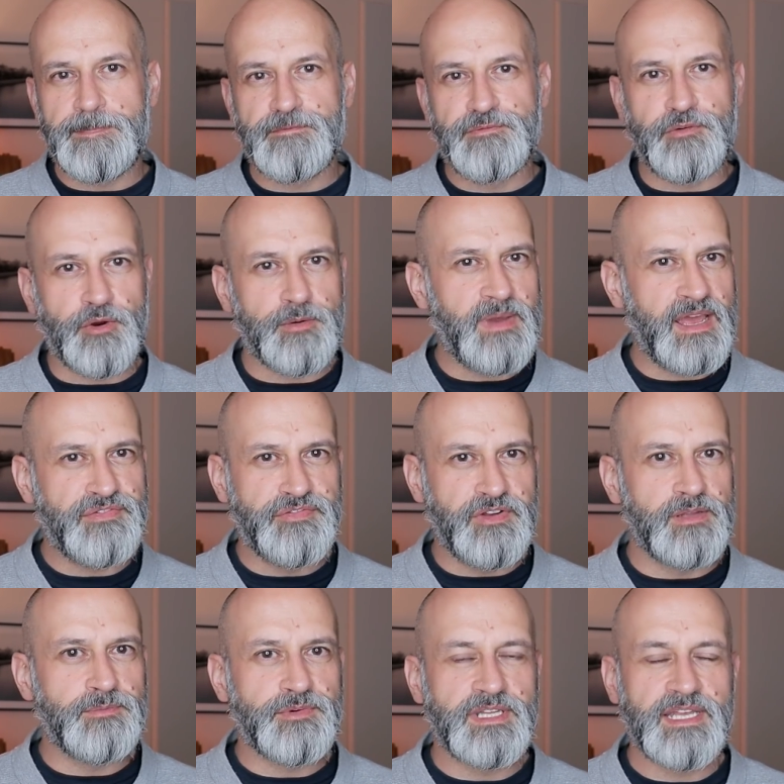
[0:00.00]
for my
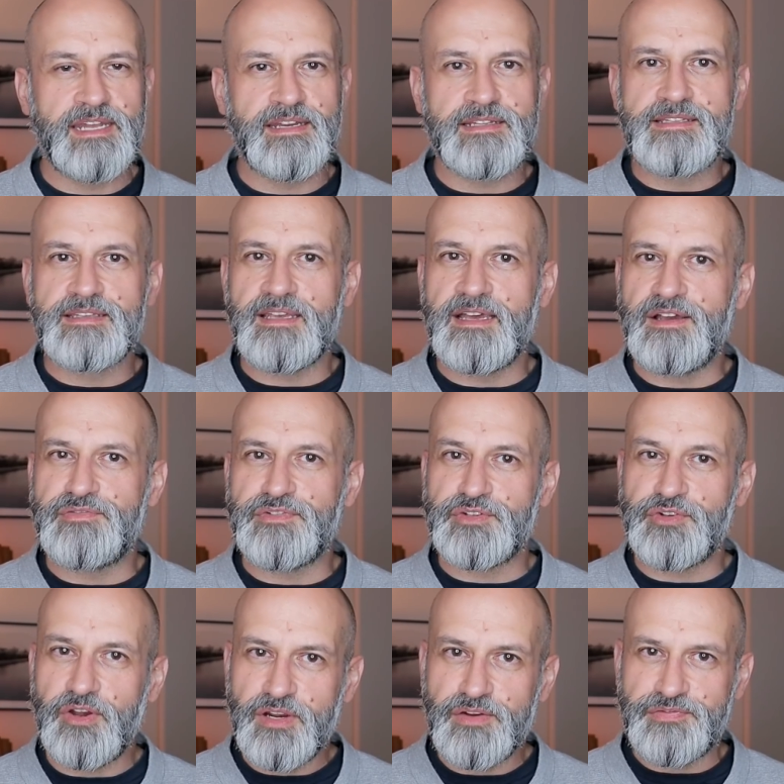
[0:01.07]
film related
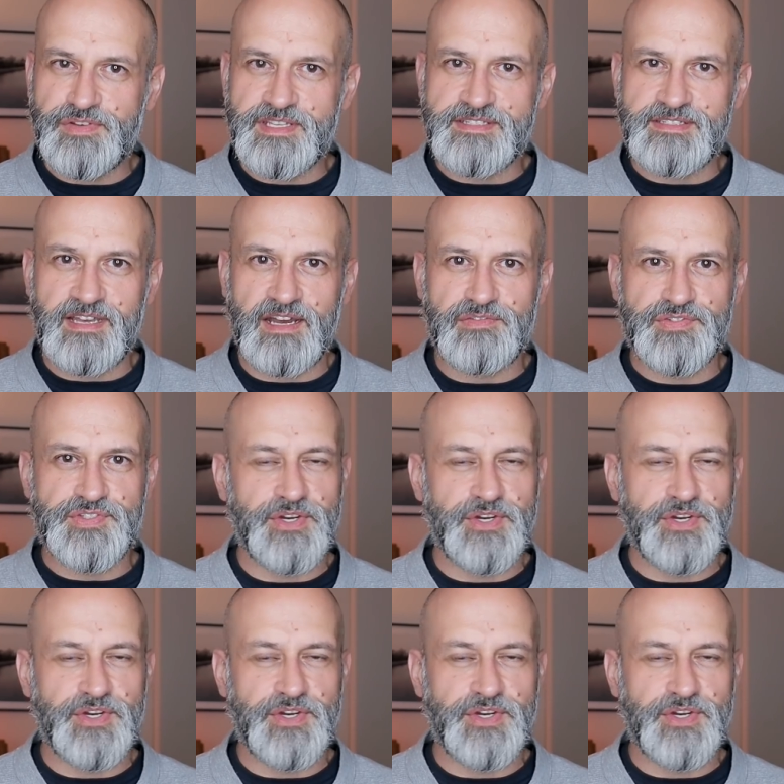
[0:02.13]
photography stuff.